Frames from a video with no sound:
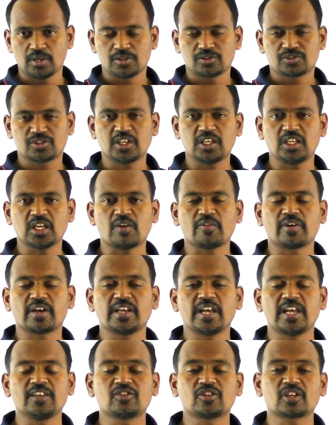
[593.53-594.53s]
See, in our
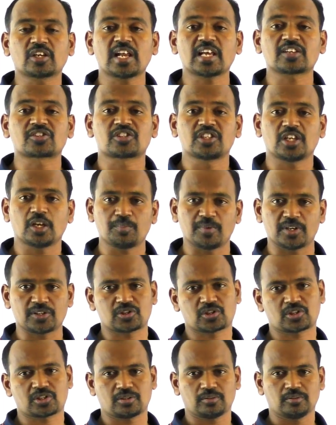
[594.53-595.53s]
8th class
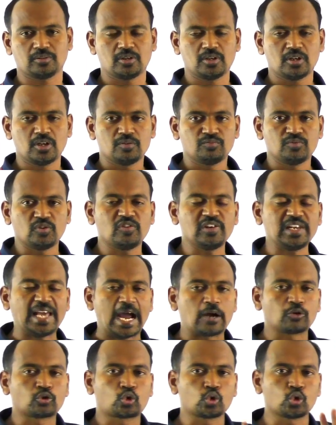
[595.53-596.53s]
syllabus, we will
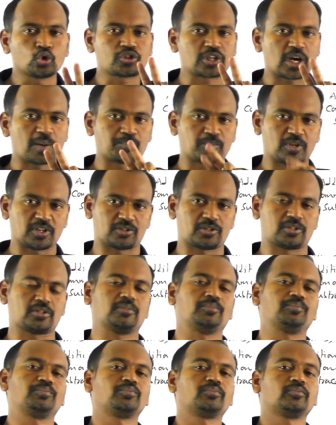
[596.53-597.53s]
have 2
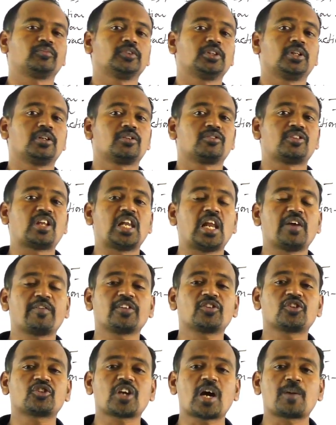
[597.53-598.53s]
chapters. The
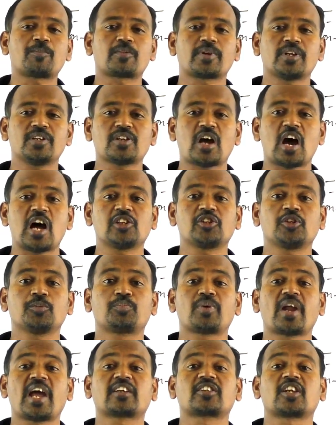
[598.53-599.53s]
11th chapter is
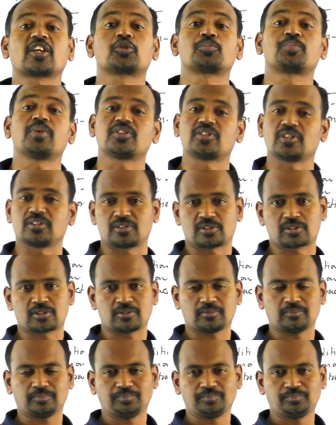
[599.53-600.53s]
algebraic
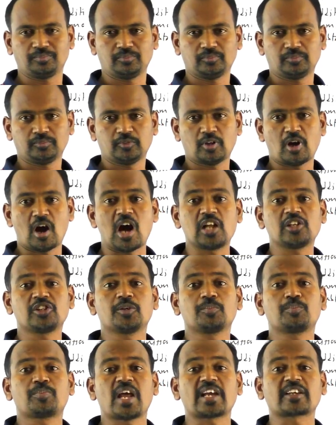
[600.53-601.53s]
expressions.
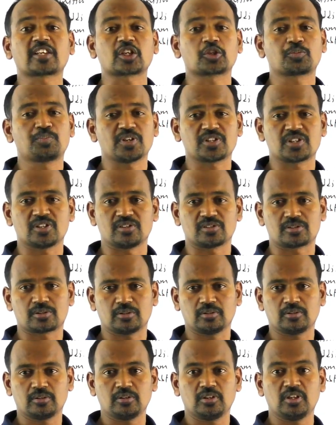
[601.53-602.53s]
Algebraic
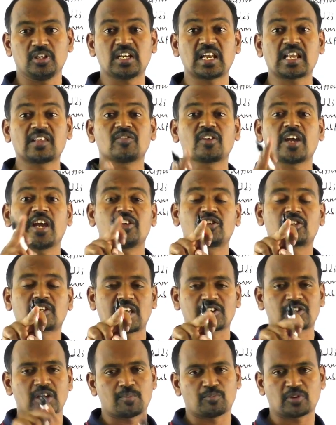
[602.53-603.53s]
expressions. In the 8th
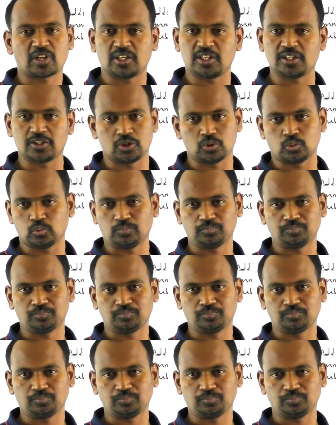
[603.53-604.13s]
class, I am telling you.